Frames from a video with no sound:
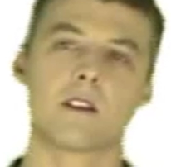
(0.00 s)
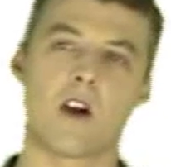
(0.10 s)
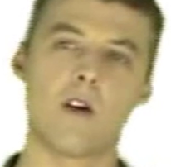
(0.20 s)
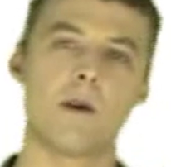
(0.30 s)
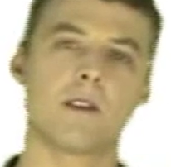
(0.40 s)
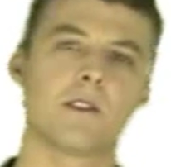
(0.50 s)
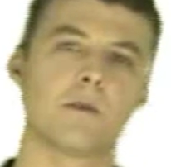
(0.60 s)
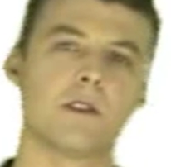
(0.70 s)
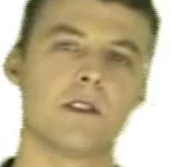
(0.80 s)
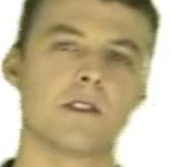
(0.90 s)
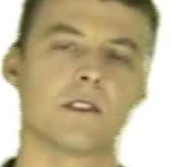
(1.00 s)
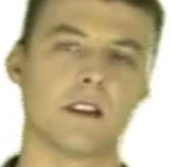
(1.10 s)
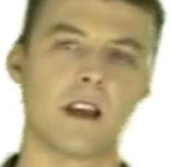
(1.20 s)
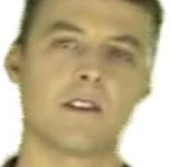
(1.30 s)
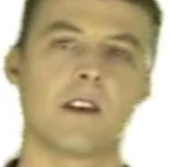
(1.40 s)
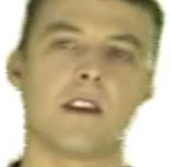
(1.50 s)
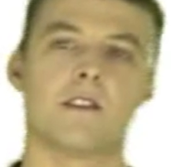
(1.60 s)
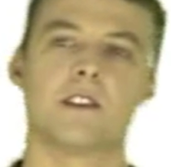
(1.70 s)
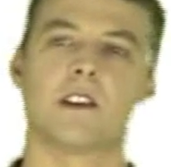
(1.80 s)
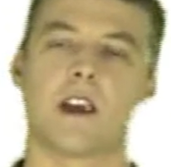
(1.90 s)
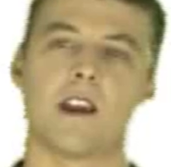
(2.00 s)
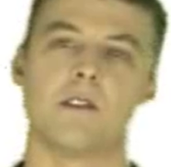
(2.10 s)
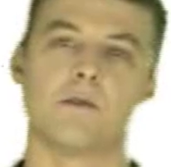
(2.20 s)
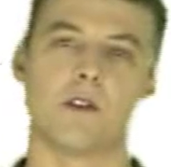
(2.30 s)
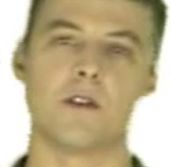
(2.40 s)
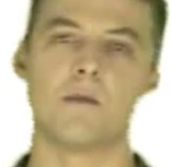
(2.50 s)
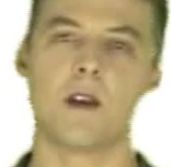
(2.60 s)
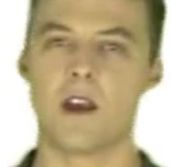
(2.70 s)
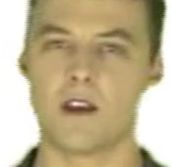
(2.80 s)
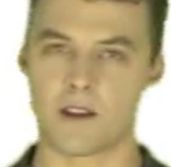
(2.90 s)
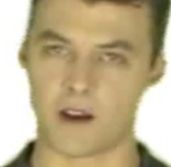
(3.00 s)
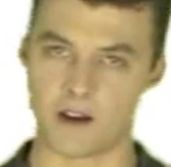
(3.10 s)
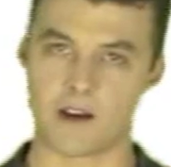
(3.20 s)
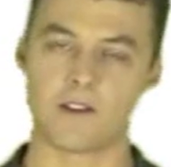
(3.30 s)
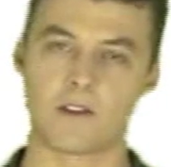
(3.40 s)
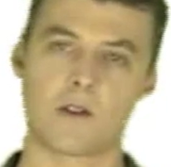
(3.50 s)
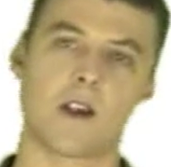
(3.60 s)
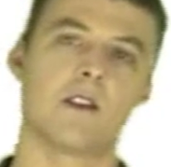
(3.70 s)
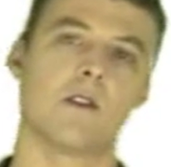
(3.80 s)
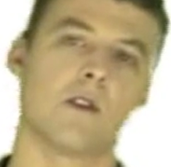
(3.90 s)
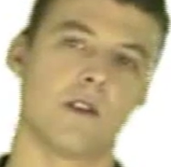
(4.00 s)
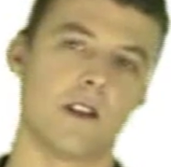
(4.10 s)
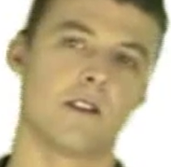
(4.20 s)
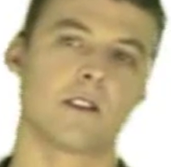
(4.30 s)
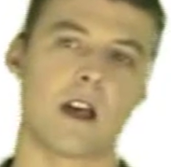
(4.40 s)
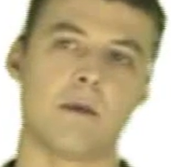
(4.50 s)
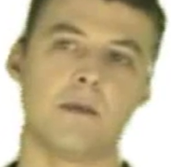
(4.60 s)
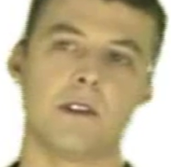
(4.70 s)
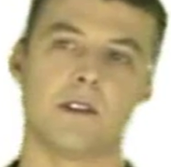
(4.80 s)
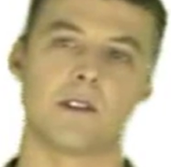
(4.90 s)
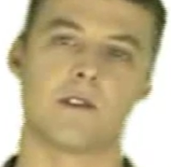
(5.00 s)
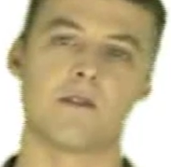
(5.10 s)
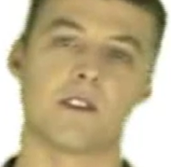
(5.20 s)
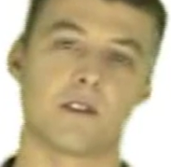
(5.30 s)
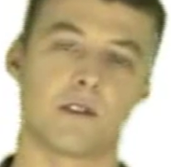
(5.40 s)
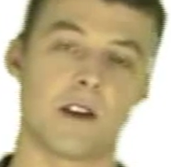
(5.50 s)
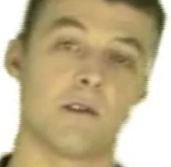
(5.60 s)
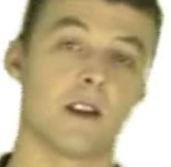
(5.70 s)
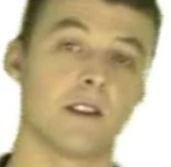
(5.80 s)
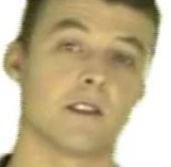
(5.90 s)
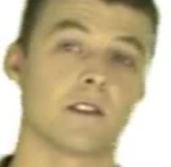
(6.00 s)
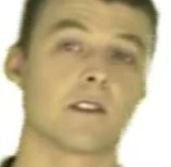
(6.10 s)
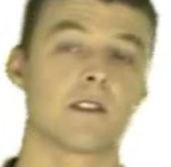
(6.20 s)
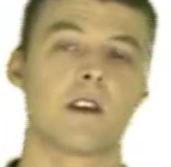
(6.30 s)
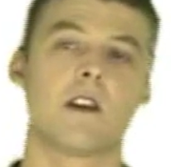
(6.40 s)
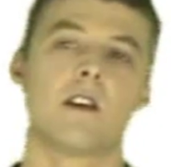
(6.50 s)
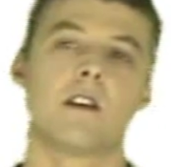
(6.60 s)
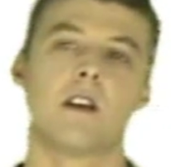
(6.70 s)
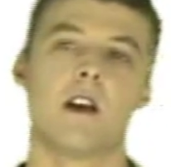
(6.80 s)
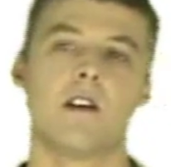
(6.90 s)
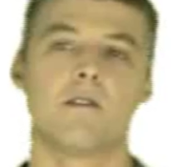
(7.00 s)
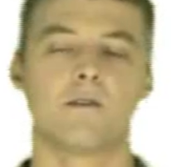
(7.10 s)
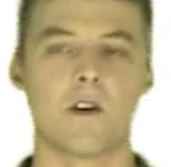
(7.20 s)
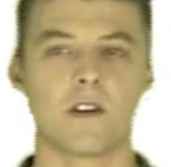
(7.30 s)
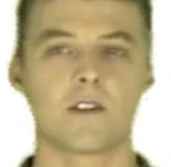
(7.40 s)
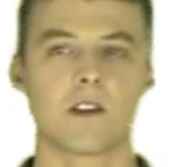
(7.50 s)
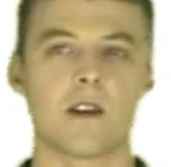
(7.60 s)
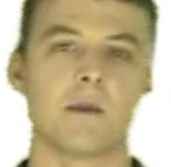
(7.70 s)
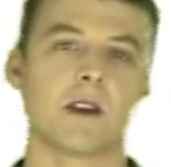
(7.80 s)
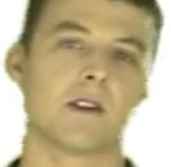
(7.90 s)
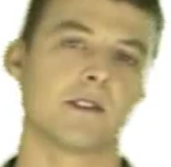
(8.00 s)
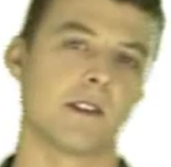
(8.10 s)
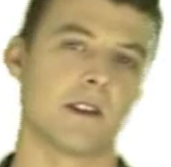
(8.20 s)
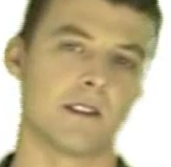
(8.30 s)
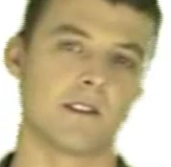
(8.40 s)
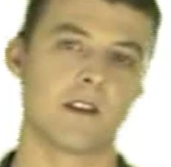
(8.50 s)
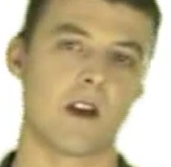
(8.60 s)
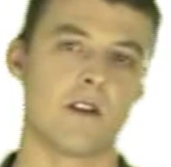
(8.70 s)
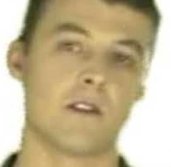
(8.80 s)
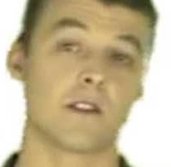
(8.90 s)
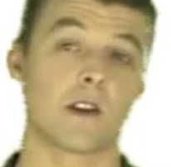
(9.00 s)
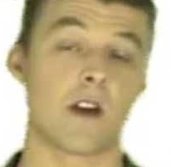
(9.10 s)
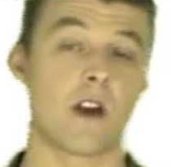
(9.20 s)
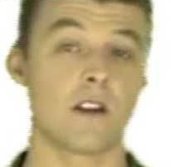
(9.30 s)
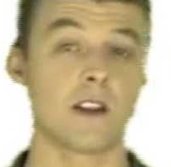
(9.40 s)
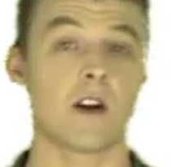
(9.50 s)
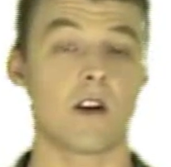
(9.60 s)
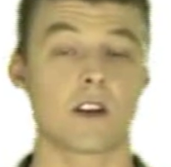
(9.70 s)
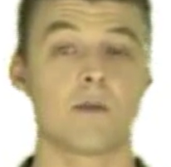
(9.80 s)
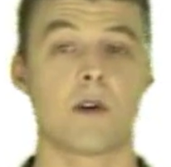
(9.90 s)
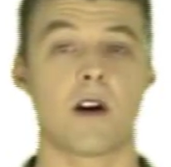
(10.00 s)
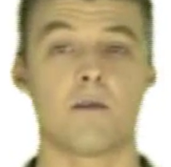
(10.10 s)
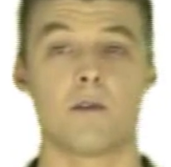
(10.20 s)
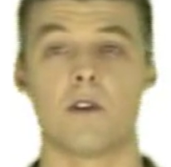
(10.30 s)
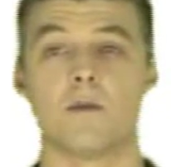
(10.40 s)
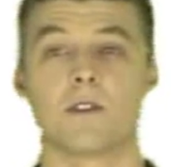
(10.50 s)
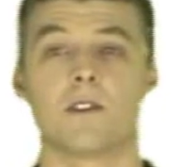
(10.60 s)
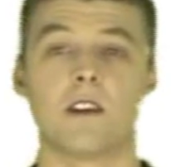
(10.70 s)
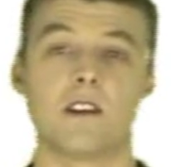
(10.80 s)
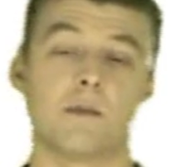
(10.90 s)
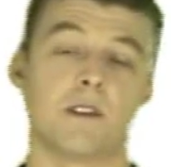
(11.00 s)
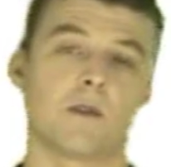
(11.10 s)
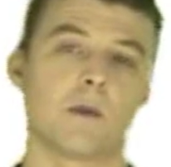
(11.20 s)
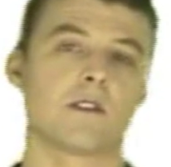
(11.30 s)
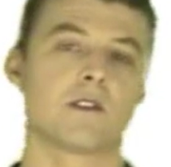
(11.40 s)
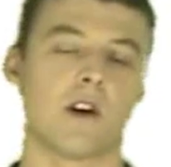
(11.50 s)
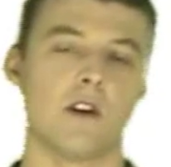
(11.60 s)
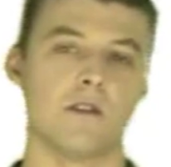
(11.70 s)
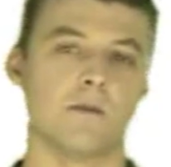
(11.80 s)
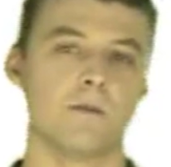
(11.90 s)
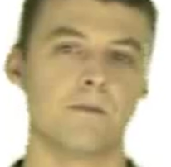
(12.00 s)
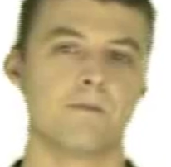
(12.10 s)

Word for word: Coldbuster will use less energy to heat a room than an in-screed or an in-slab system for three reasons. Firstly, because it is zoned so only occupied rooms need to be switched on.